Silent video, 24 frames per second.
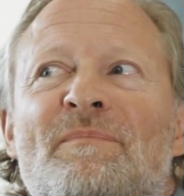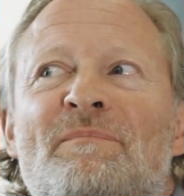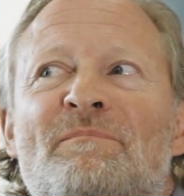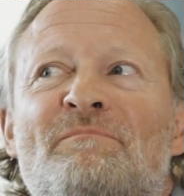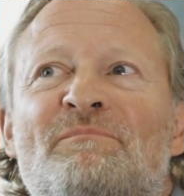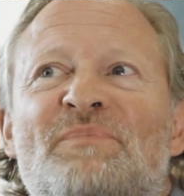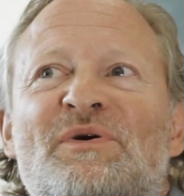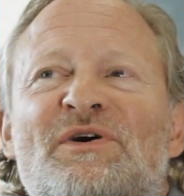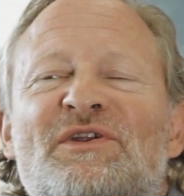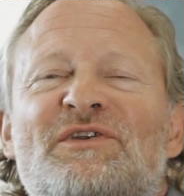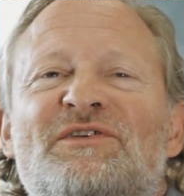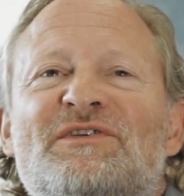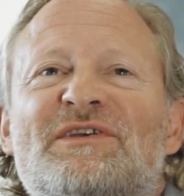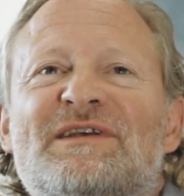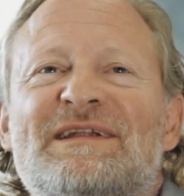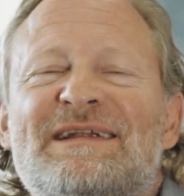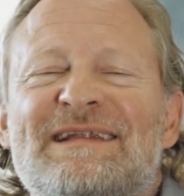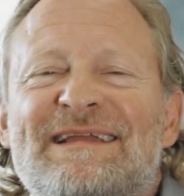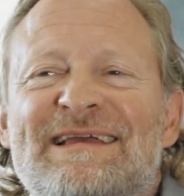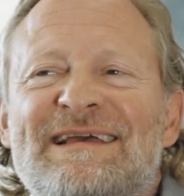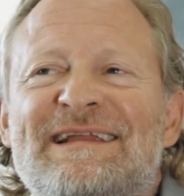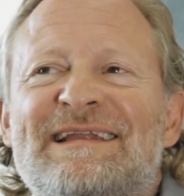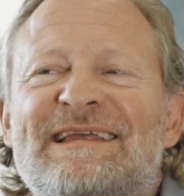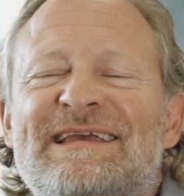But
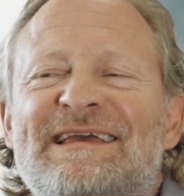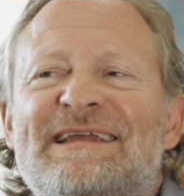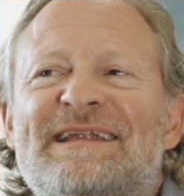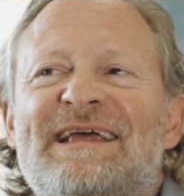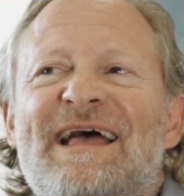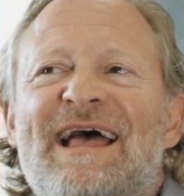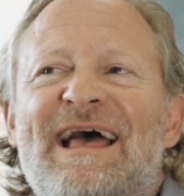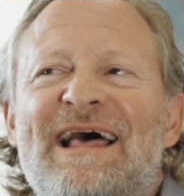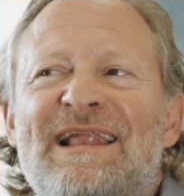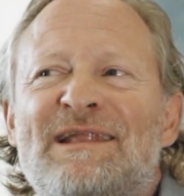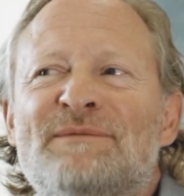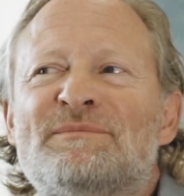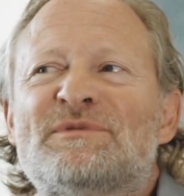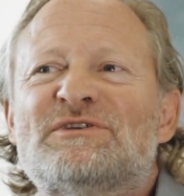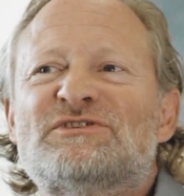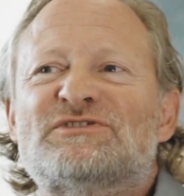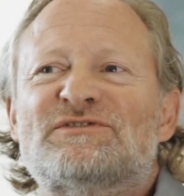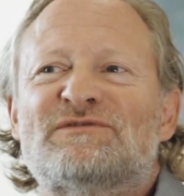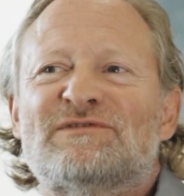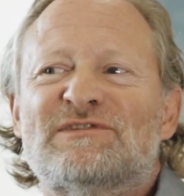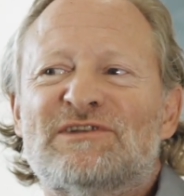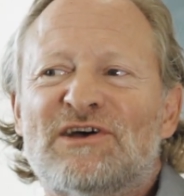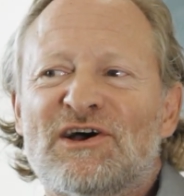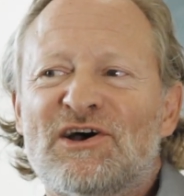clearly an element
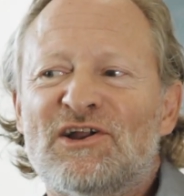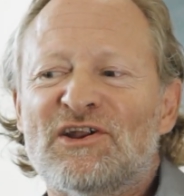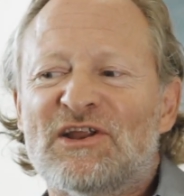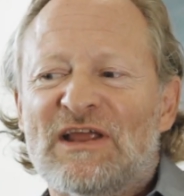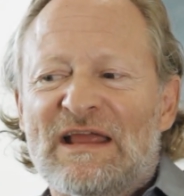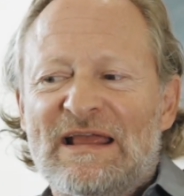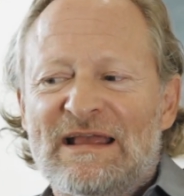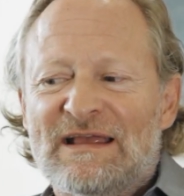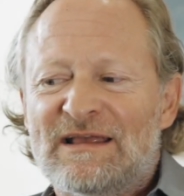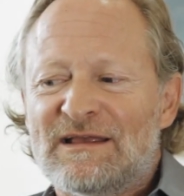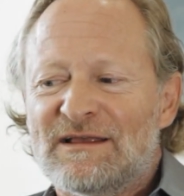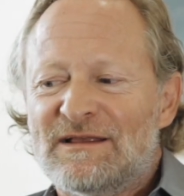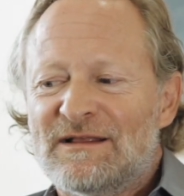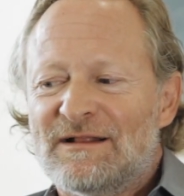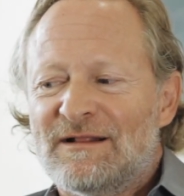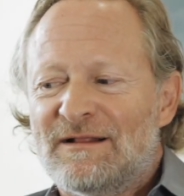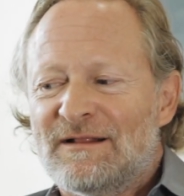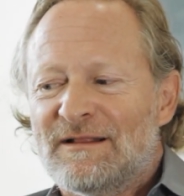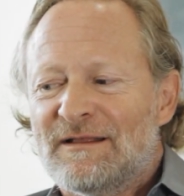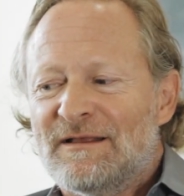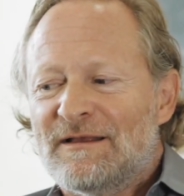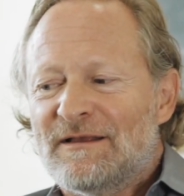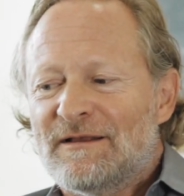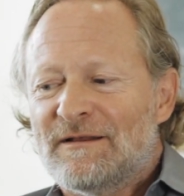of learning
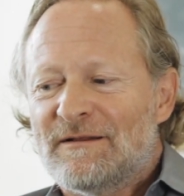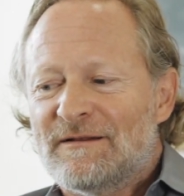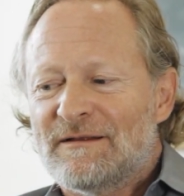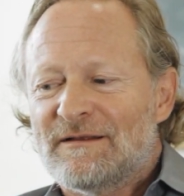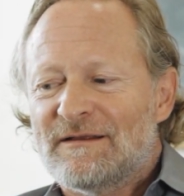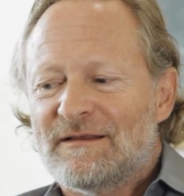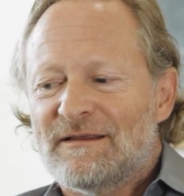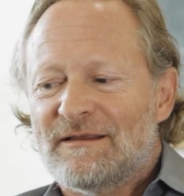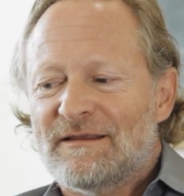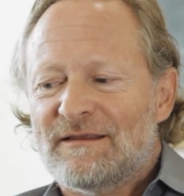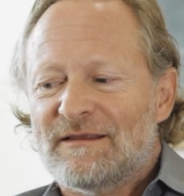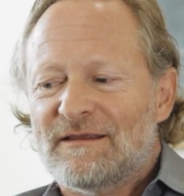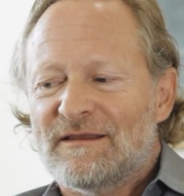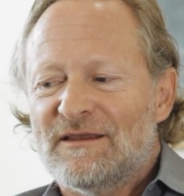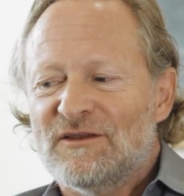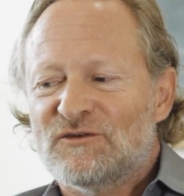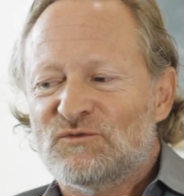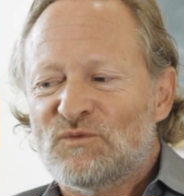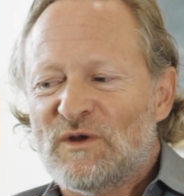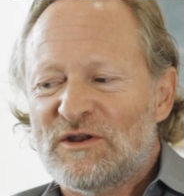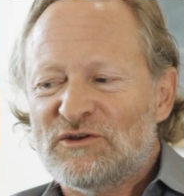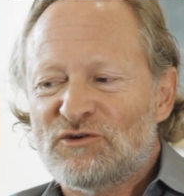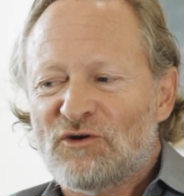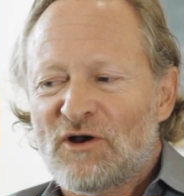
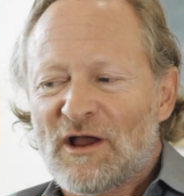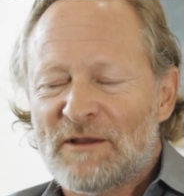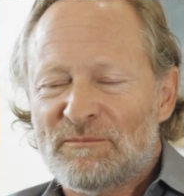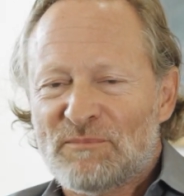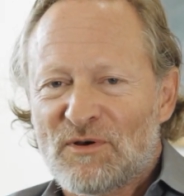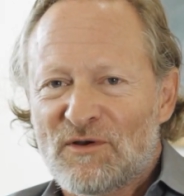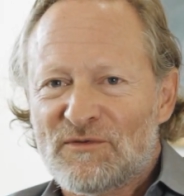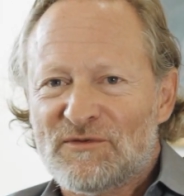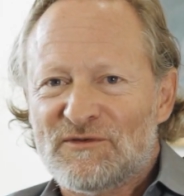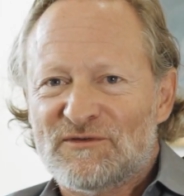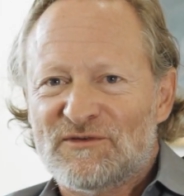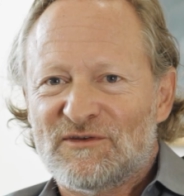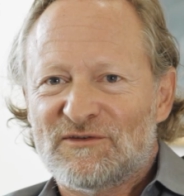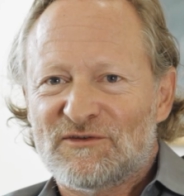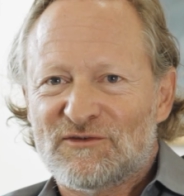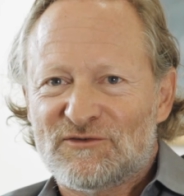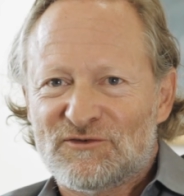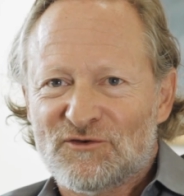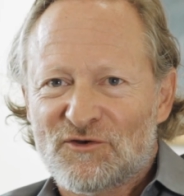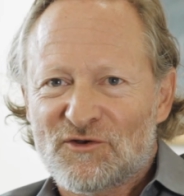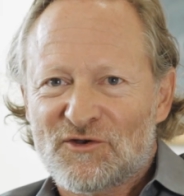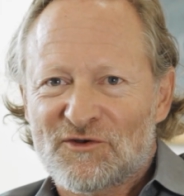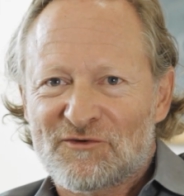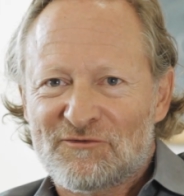is when your hypothesis
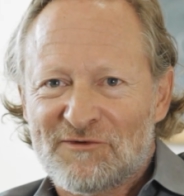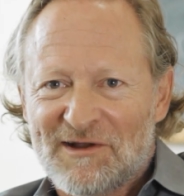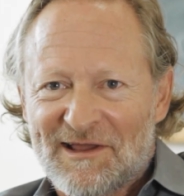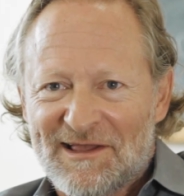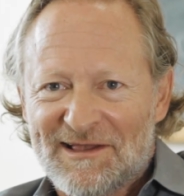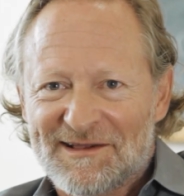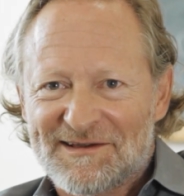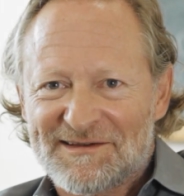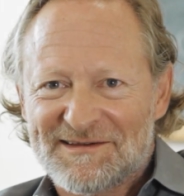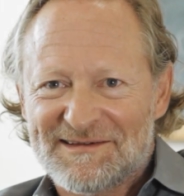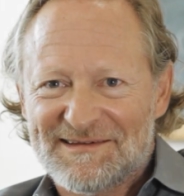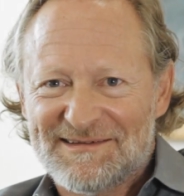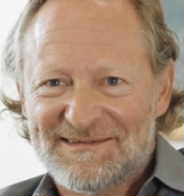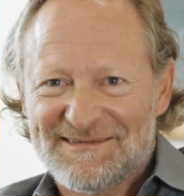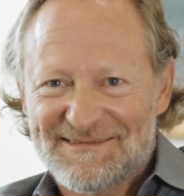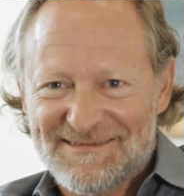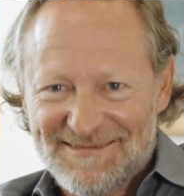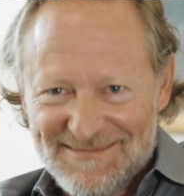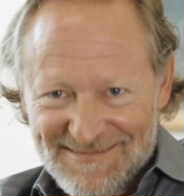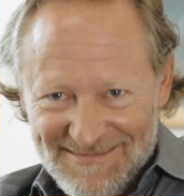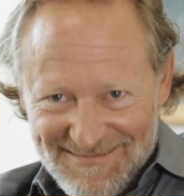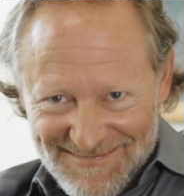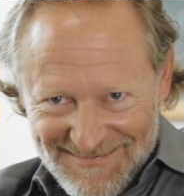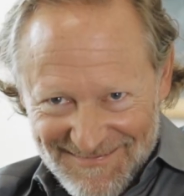is not correct.
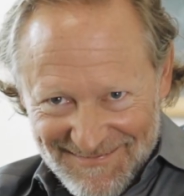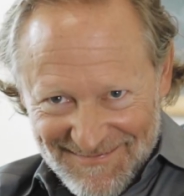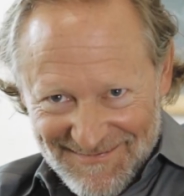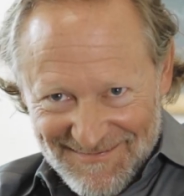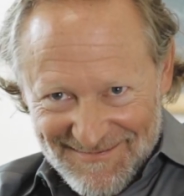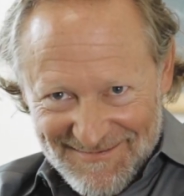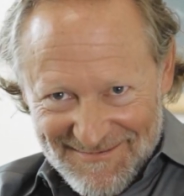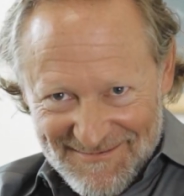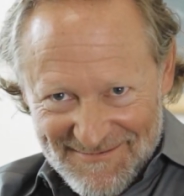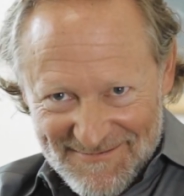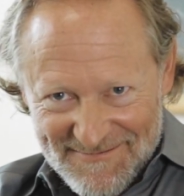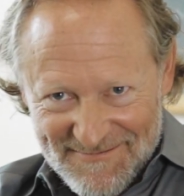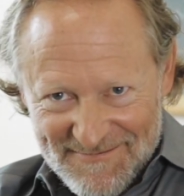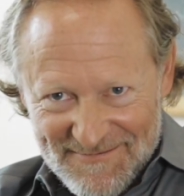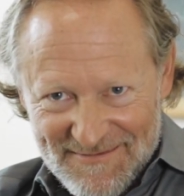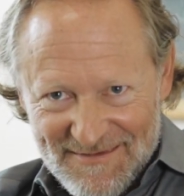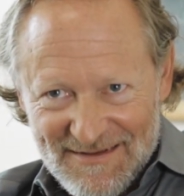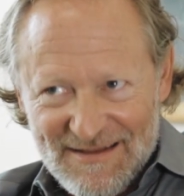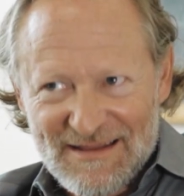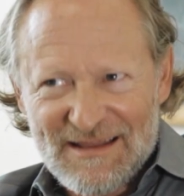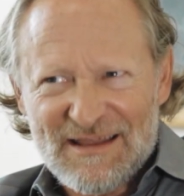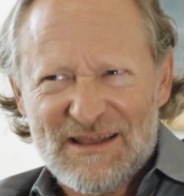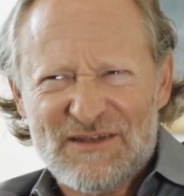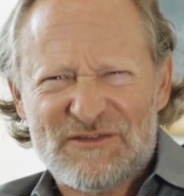
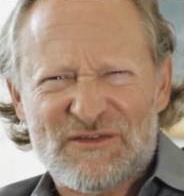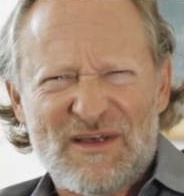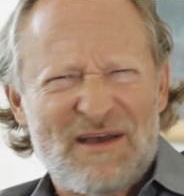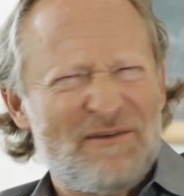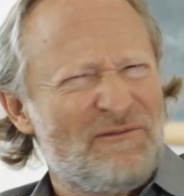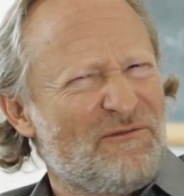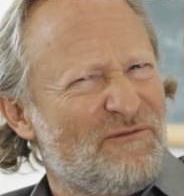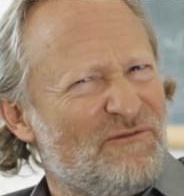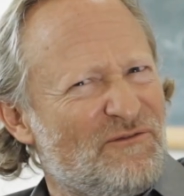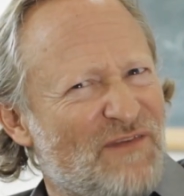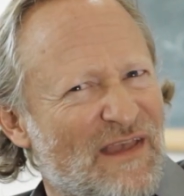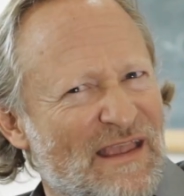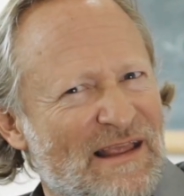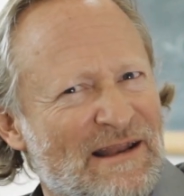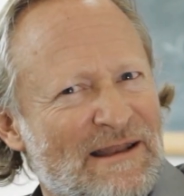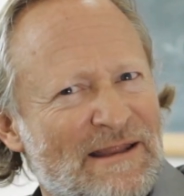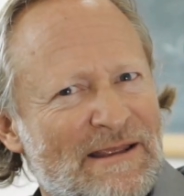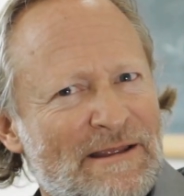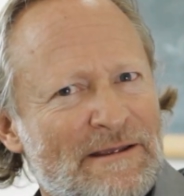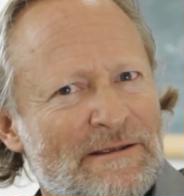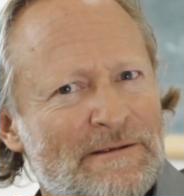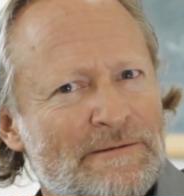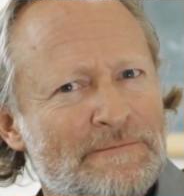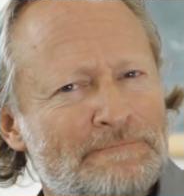Is that
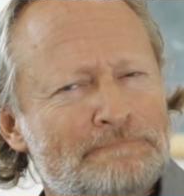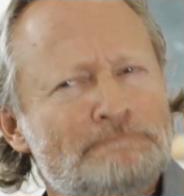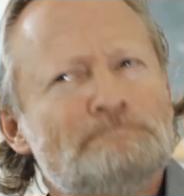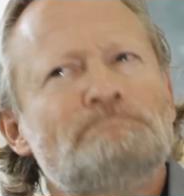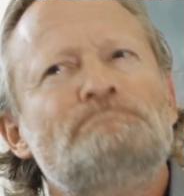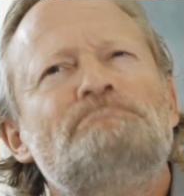failing?